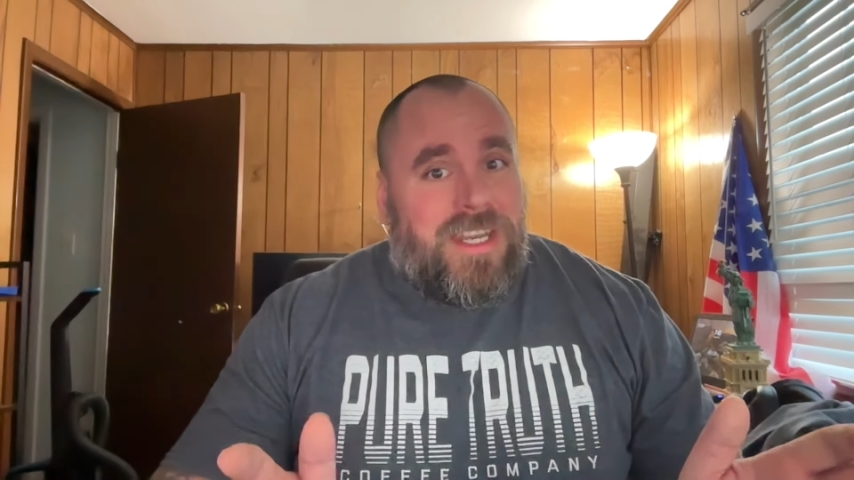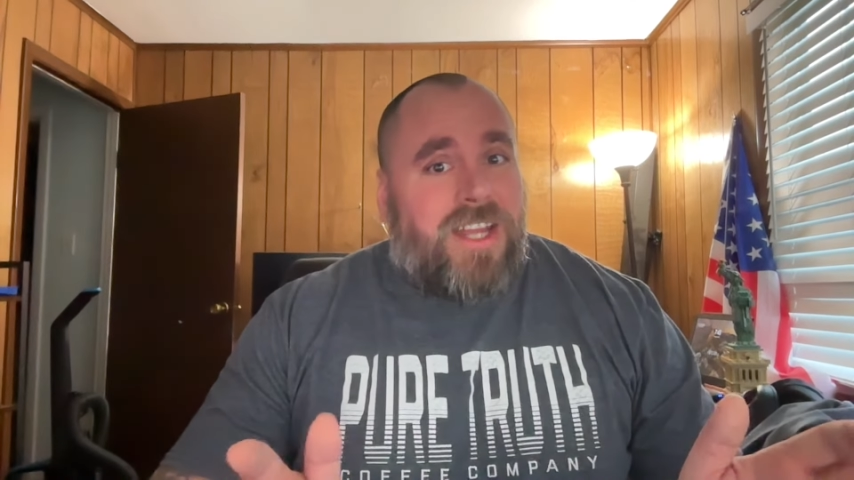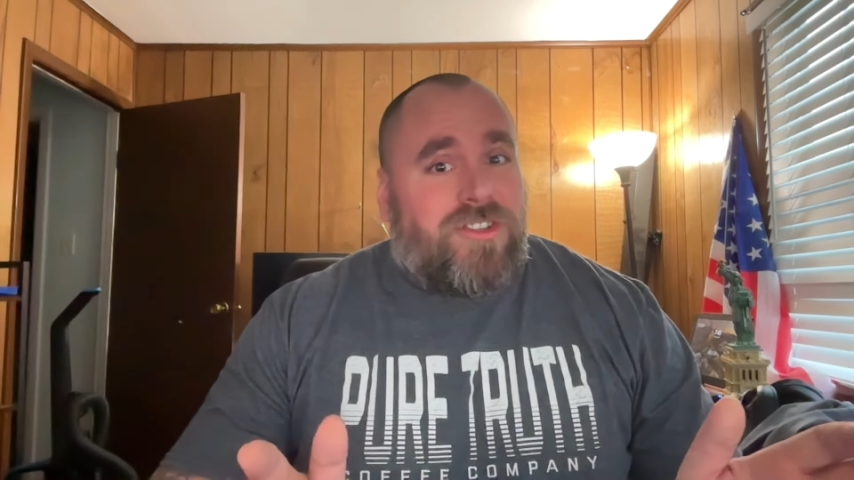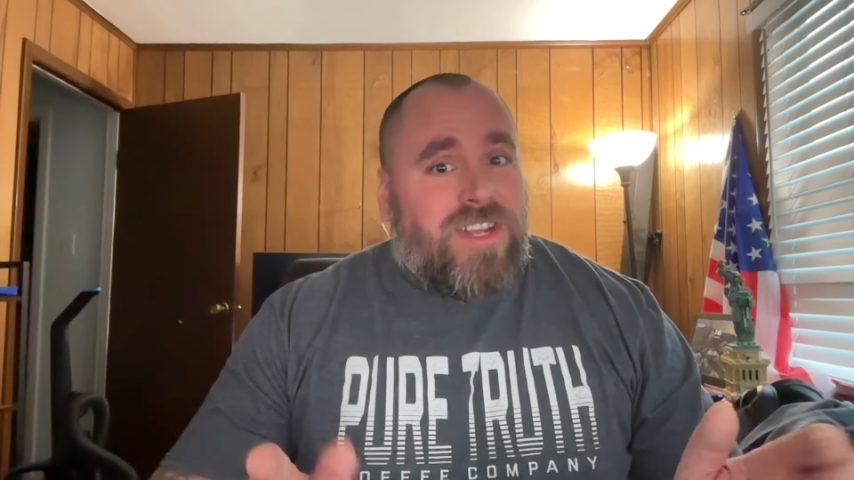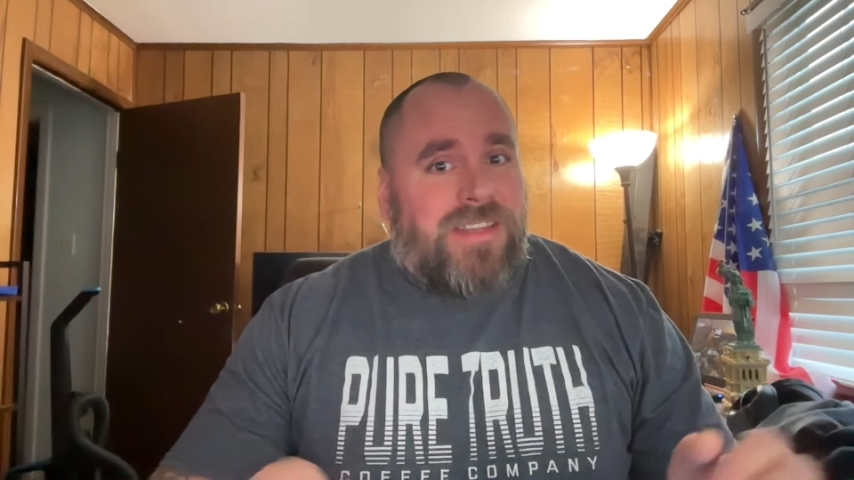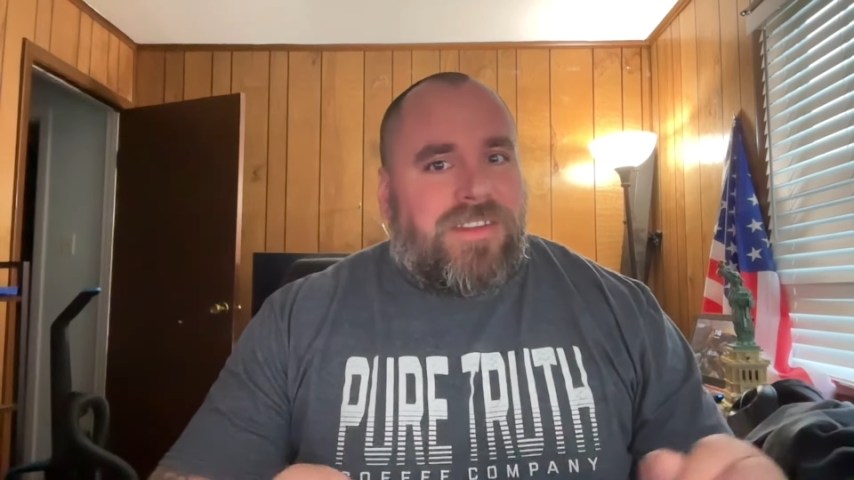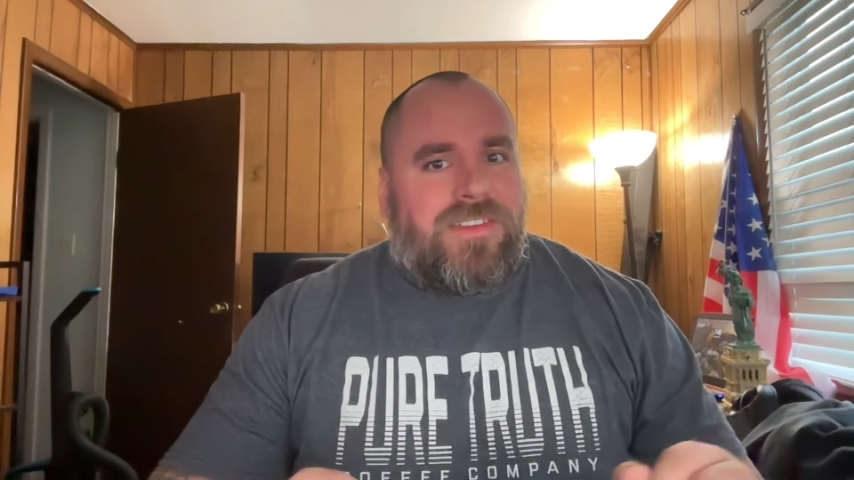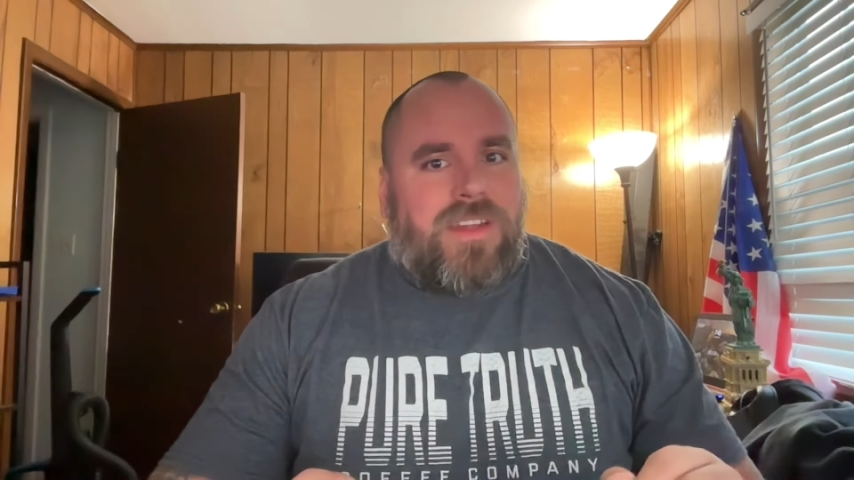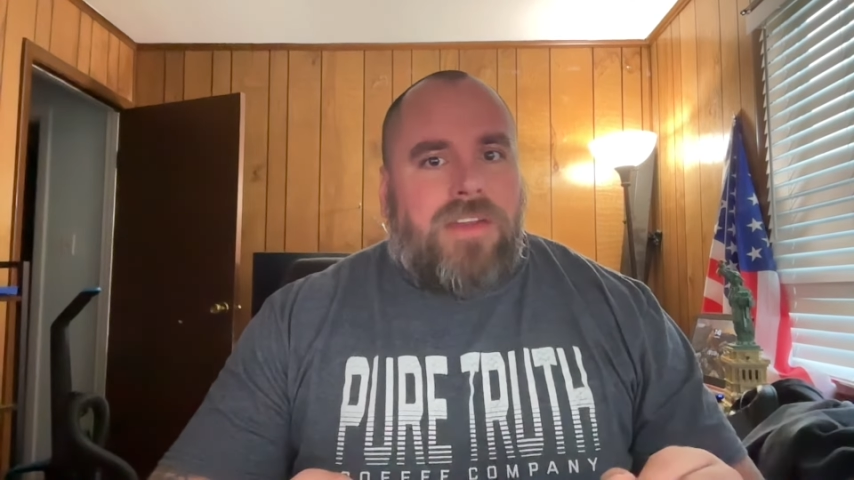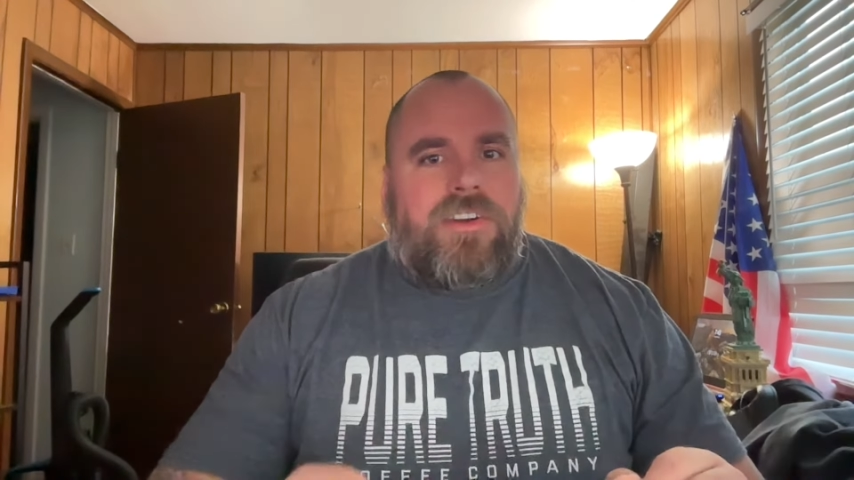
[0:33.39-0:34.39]
not a chance
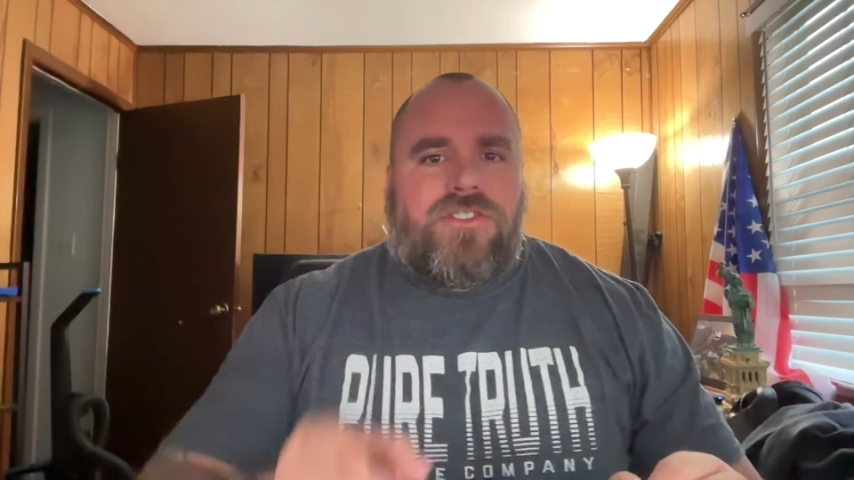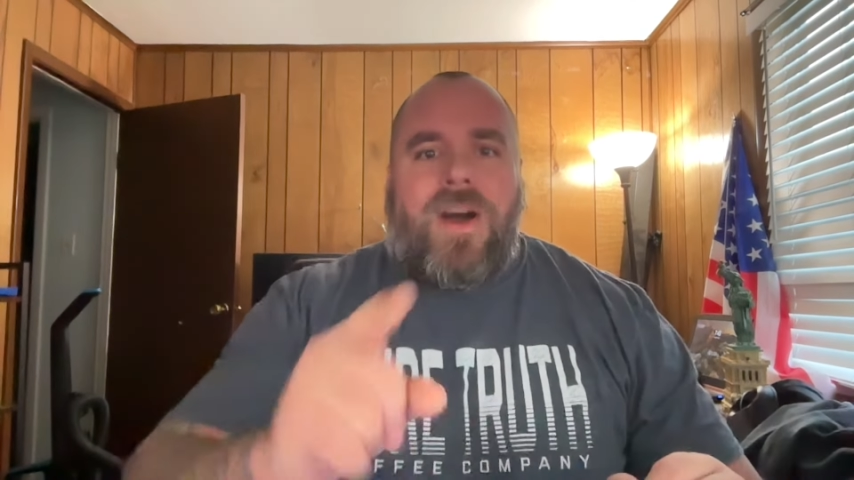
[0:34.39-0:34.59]
he's delivering.